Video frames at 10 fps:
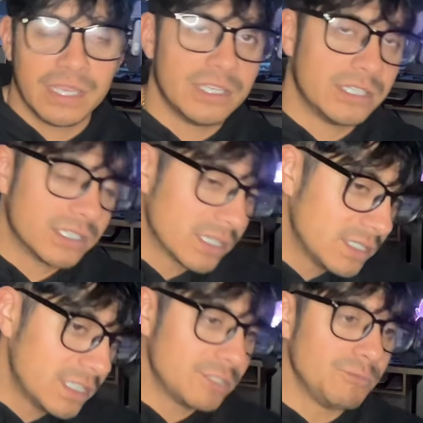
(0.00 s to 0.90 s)
just because
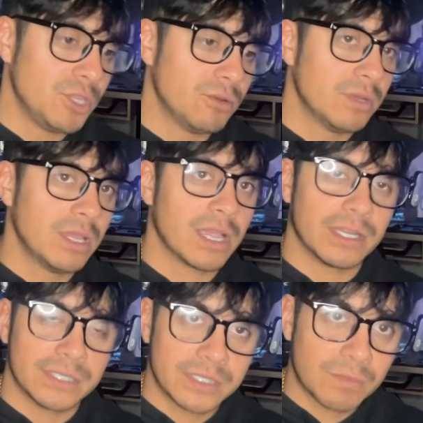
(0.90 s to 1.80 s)
it's Mew,
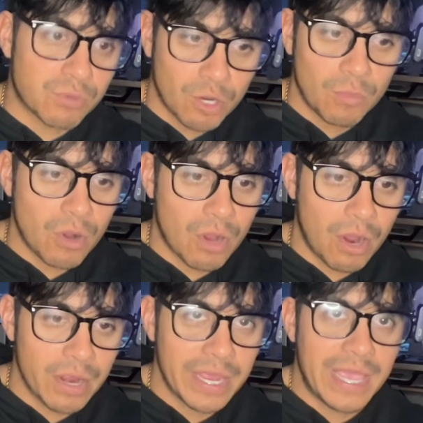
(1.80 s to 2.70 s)
because it's a promo
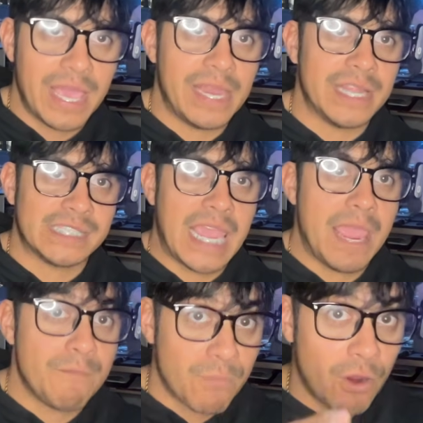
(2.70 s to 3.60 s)
card and it's
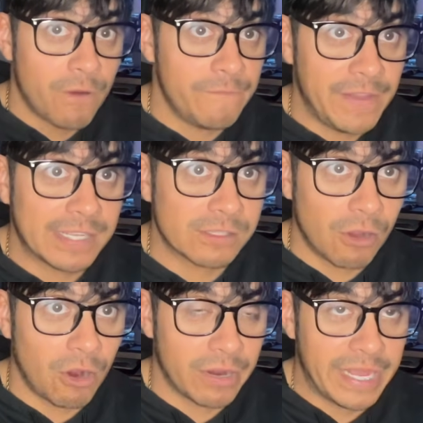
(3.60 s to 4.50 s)
a perfect card.